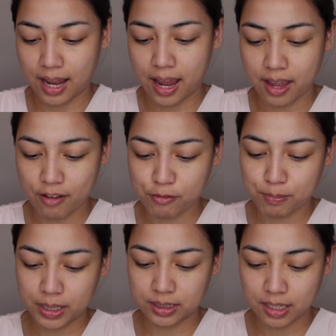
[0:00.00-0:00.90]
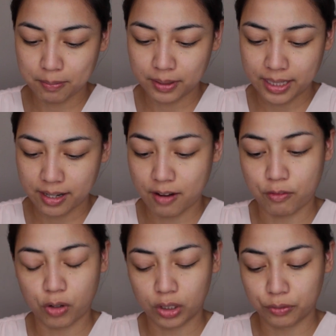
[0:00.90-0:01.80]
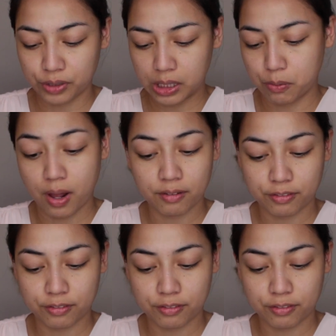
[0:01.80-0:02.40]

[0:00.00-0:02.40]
I have picked up that have worked really well